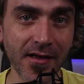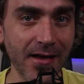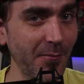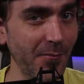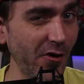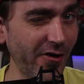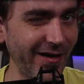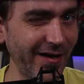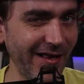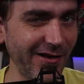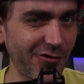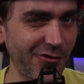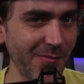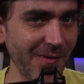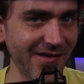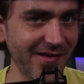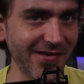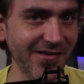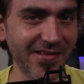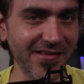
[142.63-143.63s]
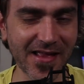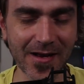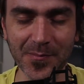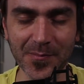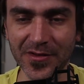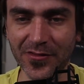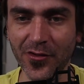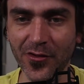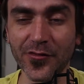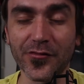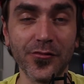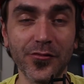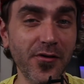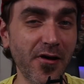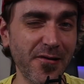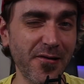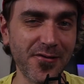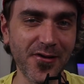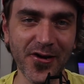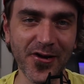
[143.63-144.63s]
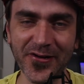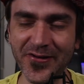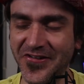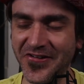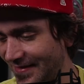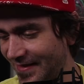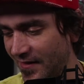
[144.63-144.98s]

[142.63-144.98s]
I'm not going to get too much into that, but those who know, know.